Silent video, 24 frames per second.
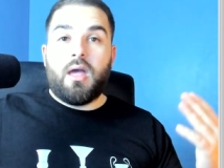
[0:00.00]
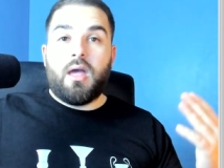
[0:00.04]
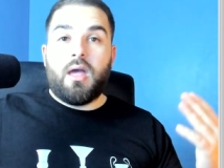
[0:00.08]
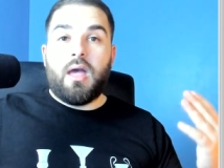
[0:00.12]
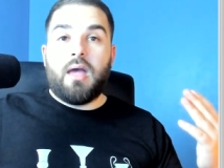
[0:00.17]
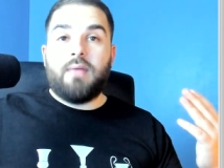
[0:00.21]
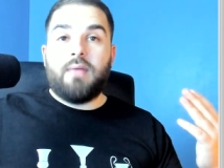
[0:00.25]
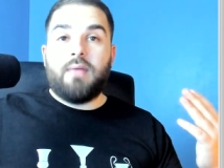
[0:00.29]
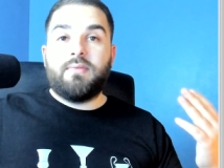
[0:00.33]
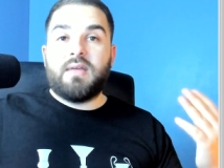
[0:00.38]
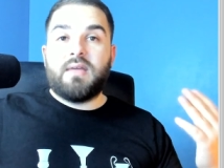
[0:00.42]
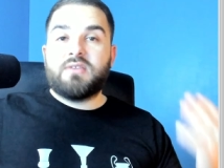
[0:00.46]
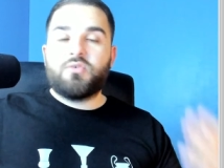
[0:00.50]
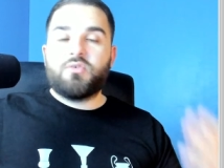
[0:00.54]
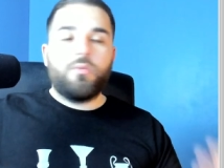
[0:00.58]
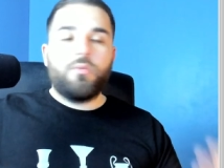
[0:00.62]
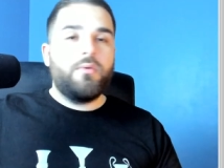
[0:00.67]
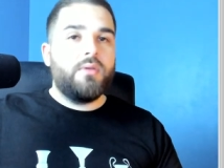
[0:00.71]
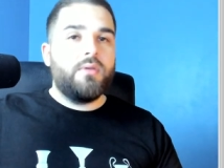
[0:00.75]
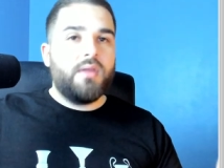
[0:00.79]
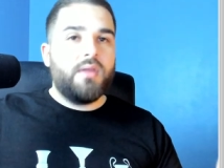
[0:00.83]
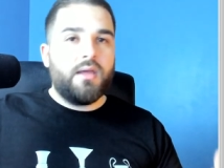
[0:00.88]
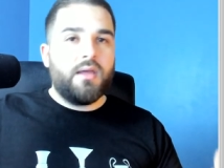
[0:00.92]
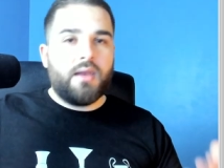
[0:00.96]
And that's what
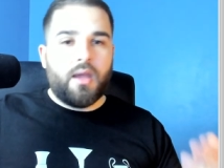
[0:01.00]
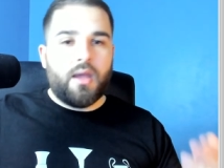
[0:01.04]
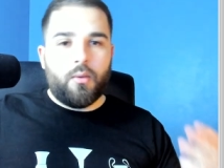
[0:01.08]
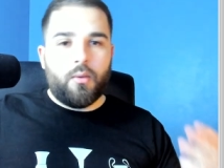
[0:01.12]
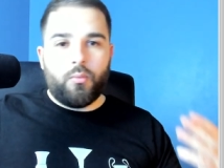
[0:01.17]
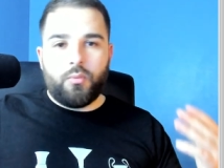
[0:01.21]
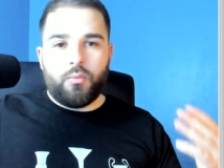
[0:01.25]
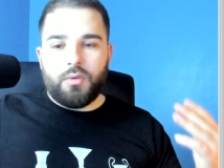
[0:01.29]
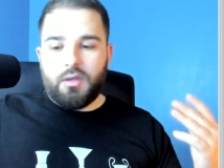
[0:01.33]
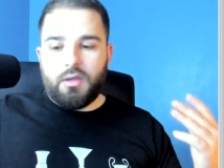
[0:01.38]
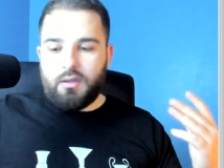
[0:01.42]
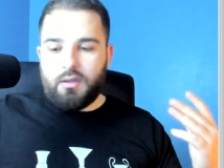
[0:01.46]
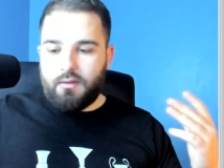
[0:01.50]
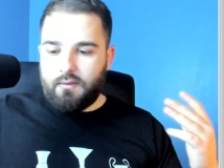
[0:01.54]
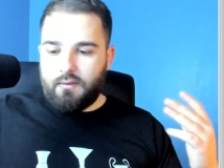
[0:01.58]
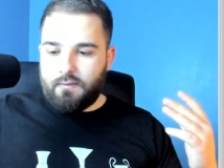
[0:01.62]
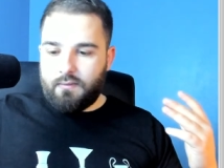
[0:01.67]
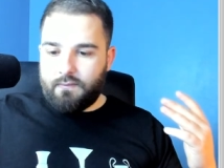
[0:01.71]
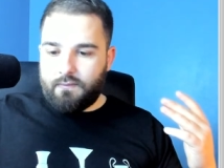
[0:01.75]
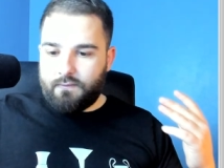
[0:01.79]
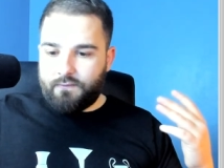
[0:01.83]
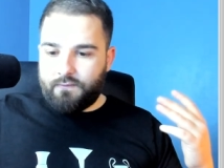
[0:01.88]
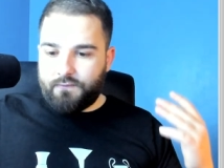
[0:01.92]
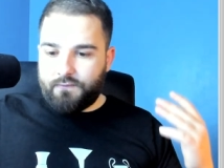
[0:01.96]
we did. And we
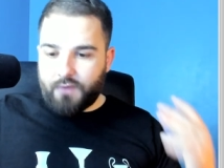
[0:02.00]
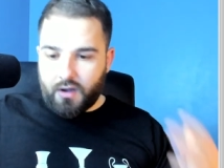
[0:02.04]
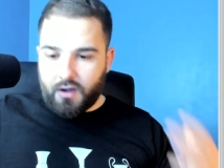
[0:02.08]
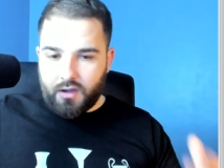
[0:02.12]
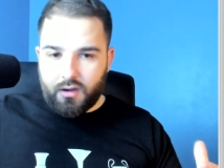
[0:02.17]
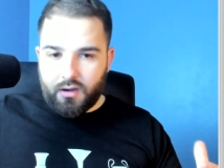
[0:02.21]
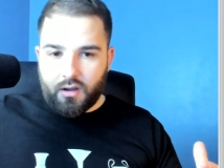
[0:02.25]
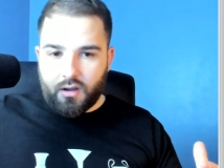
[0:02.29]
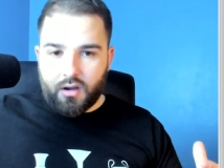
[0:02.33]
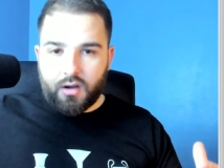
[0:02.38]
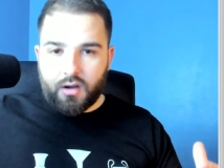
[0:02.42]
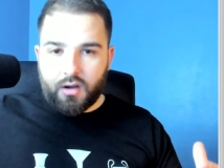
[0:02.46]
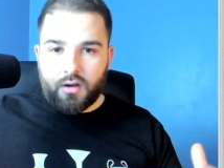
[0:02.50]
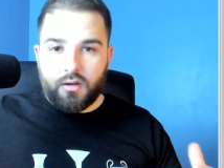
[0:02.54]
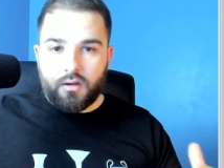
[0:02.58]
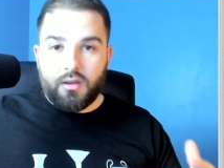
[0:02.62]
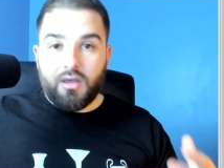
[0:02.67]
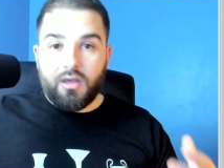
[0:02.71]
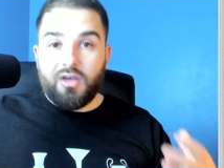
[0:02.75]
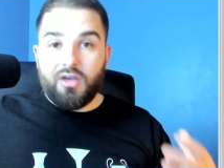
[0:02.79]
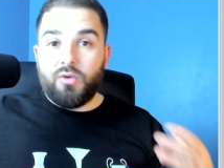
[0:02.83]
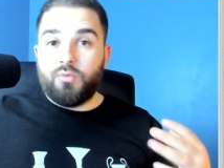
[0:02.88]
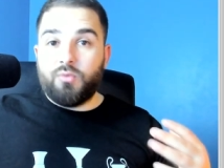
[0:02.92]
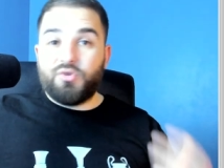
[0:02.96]
fought hard.
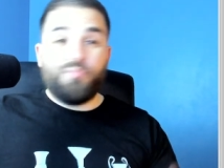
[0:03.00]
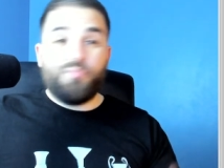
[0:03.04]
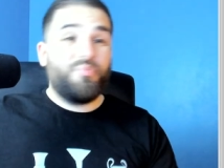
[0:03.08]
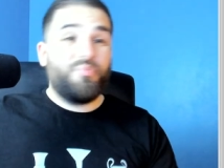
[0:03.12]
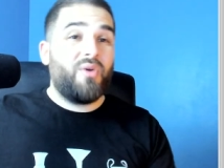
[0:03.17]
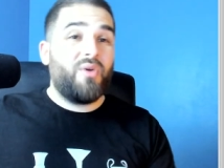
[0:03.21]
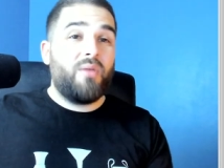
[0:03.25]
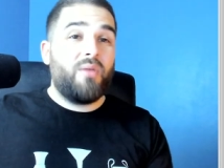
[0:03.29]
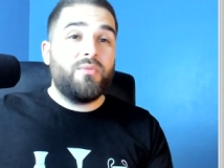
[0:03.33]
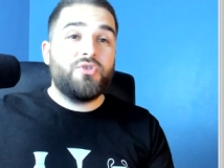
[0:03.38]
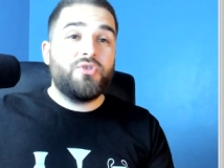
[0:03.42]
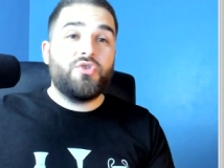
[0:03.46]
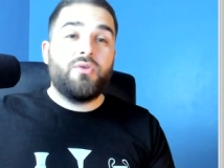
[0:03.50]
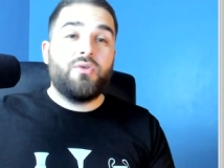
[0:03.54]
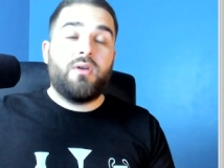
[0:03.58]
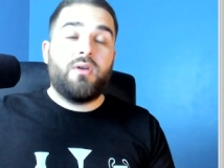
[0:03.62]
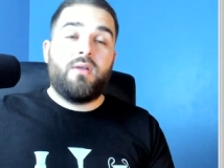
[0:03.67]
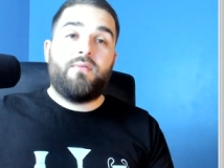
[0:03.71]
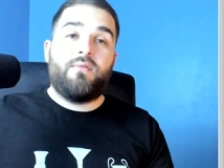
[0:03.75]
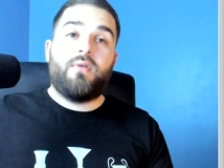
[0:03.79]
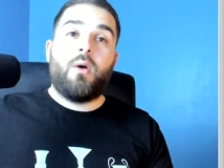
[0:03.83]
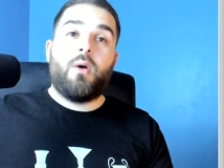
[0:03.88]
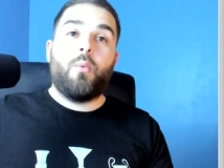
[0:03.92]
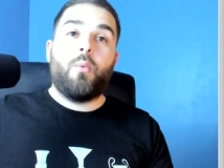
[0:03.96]
We probably shouldn't
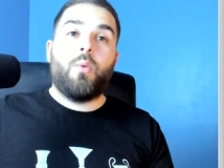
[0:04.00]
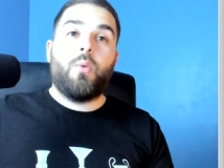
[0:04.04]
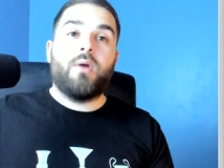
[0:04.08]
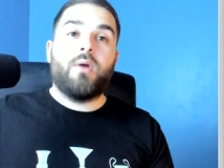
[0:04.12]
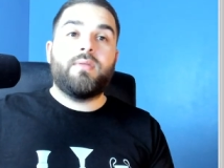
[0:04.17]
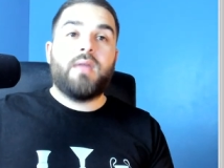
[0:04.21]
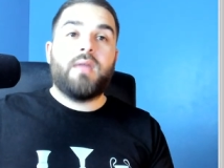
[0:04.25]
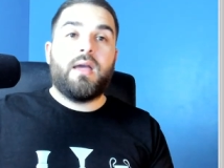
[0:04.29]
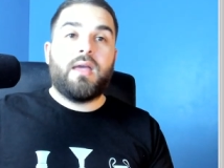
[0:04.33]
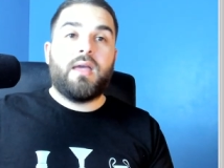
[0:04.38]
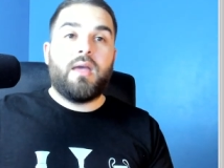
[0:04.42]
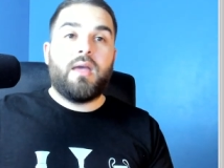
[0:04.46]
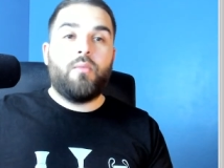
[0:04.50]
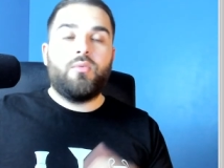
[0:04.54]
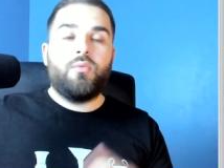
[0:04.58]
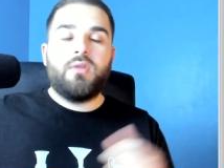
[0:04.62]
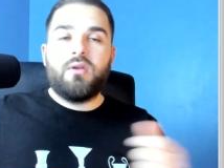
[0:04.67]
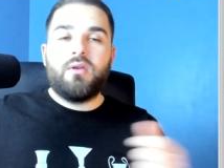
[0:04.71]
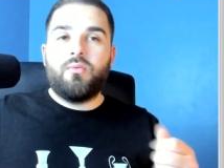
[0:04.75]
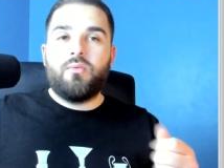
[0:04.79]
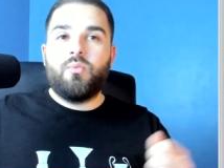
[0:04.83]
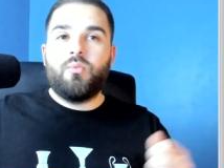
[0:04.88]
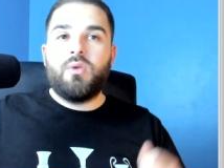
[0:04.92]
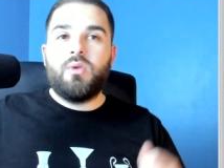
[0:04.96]
have not won that game. We
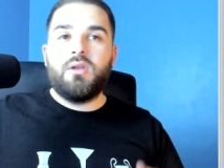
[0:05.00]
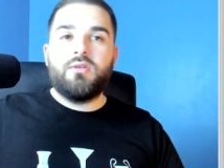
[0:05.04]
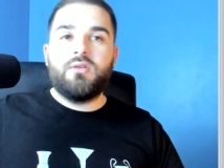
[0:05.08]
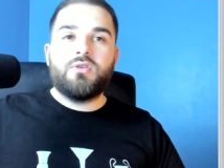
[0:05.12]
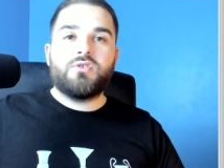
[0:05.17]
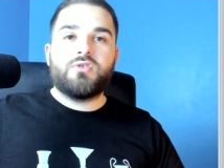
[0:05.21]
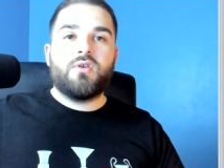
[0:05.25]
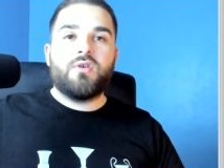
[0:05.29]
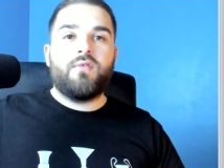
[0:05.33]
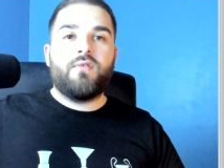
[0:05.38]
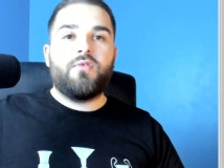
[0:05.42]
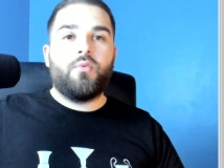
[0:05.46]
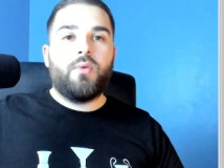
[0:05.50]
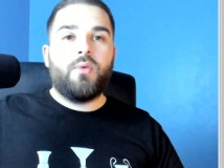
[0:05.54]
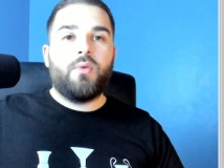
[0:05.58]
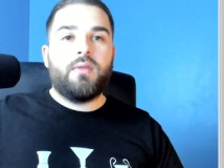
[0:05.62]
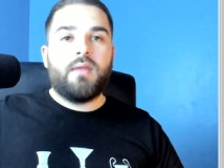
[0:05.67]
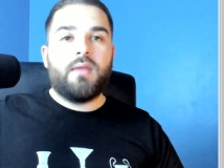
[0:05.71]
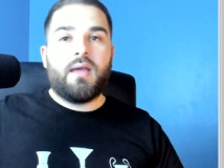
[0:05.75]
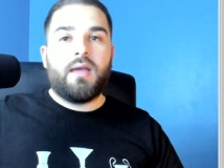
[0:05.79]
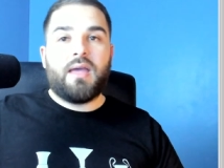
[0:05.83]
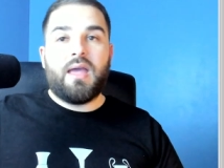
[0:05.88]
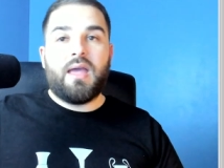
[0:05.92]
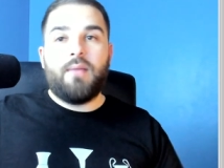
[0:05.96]
didn't really deserve to win
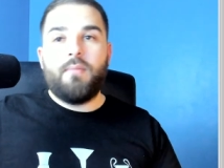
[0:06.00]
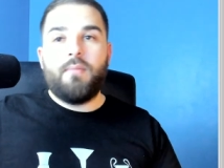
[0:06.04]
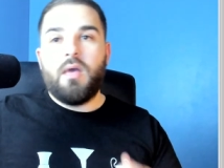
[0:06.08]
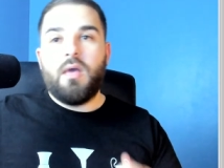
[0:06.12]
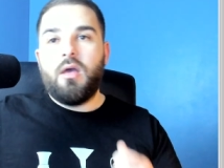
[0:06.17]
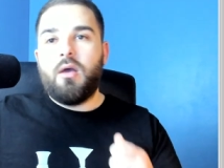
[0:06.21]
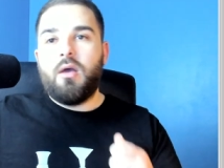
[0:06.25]
that game.